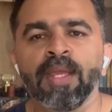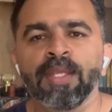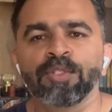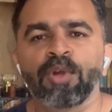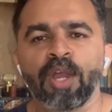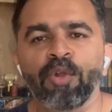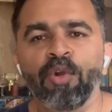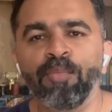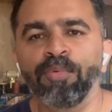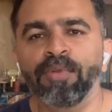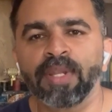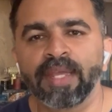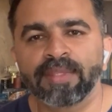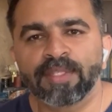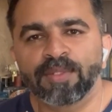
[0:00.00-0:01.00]
So I hope you
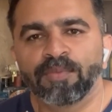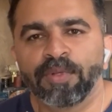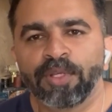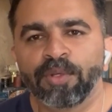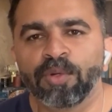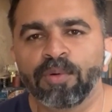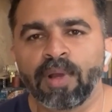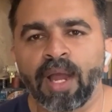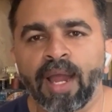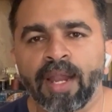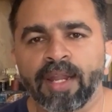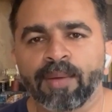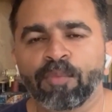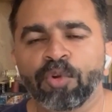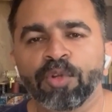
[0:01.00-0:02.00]
like this video,
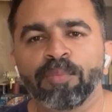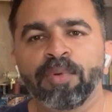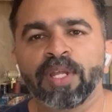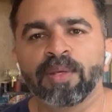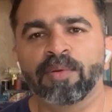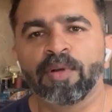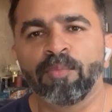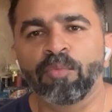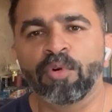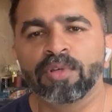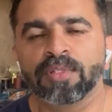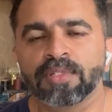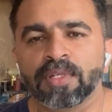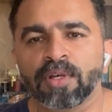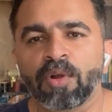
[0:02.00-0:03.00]
and I'm going to bring more
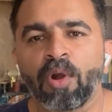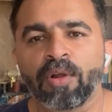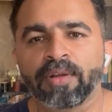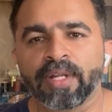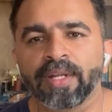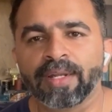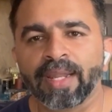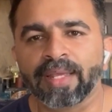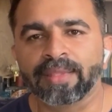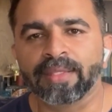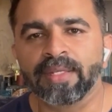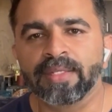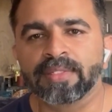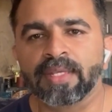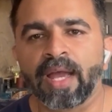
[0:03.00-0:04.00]
content like
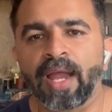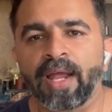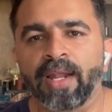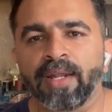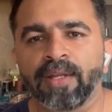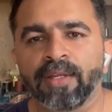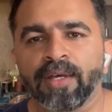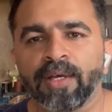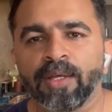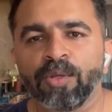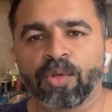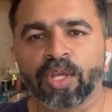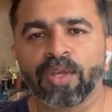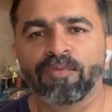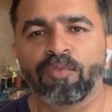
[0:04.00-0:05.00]
this, and
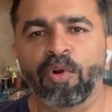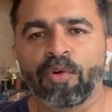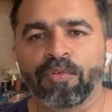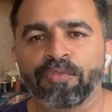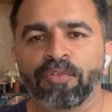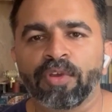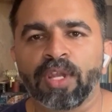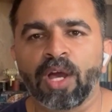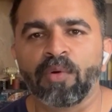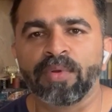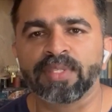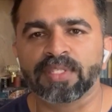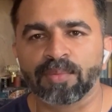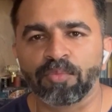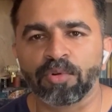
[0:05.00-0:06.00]
looking forward for your love
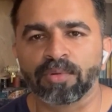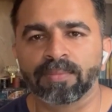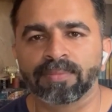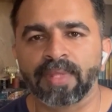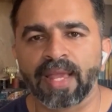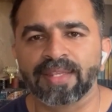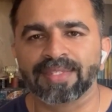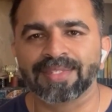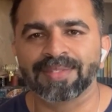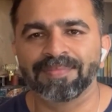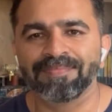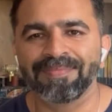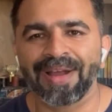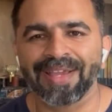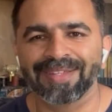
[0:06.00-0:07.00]
and support. Thanks.
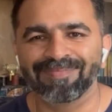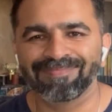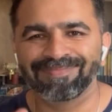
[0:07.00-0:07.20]
Bye.